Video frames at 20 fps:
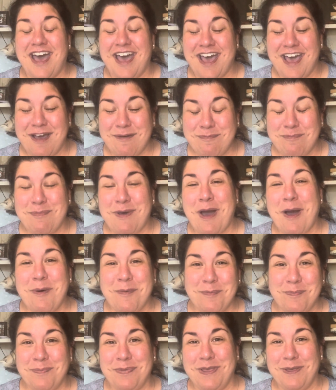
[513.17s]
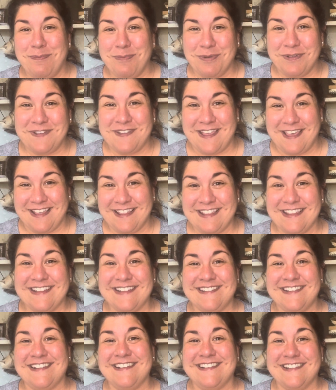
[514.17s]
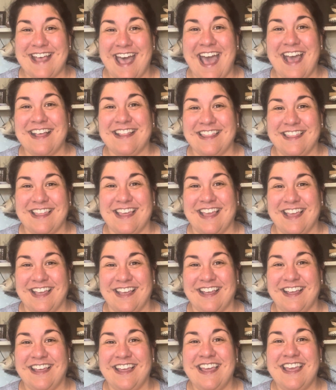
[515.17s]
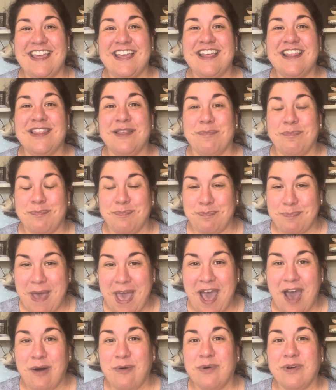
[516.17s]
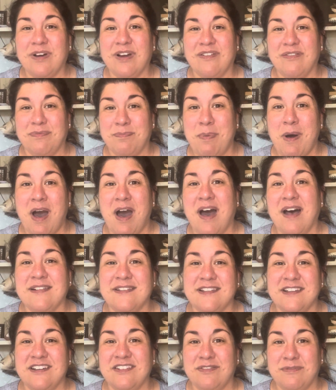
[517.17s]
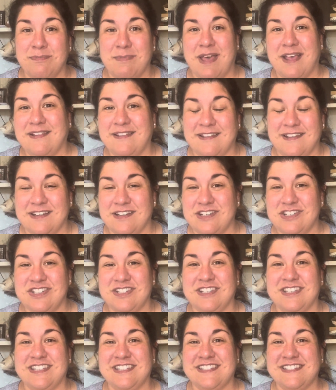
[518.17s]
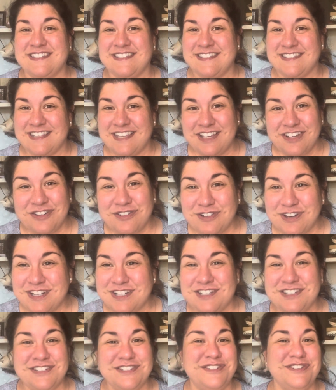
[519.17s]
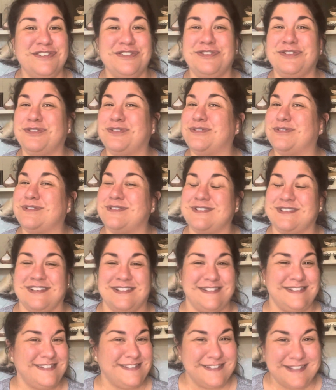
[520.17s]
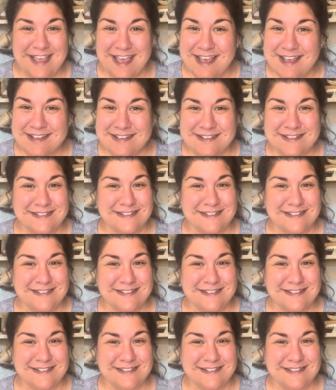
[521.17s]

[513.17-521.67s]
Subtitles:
about people saying this exact thing. The power of positive message, the secret to success,